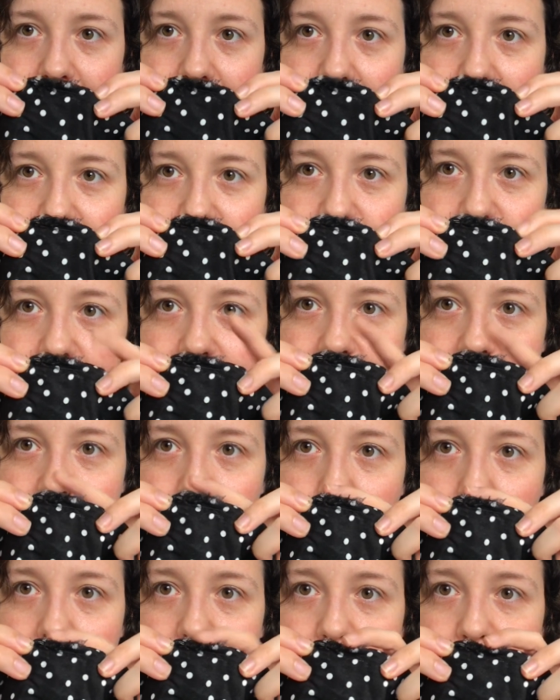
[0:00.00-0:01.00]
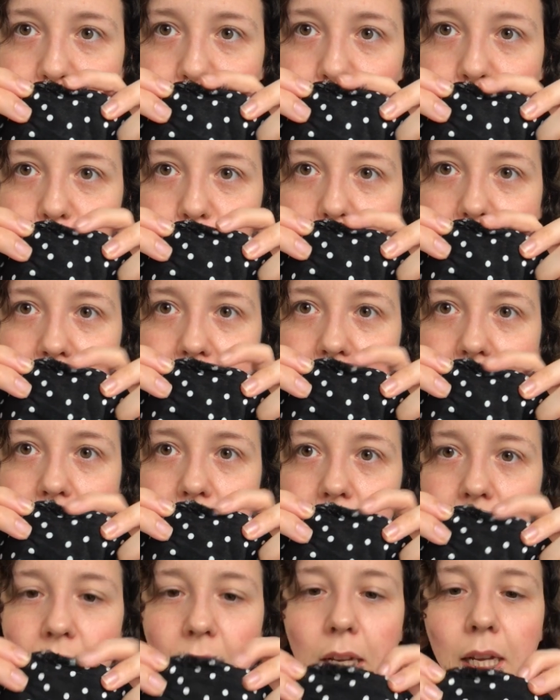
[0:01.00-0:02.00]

there. You can see where it's frayed.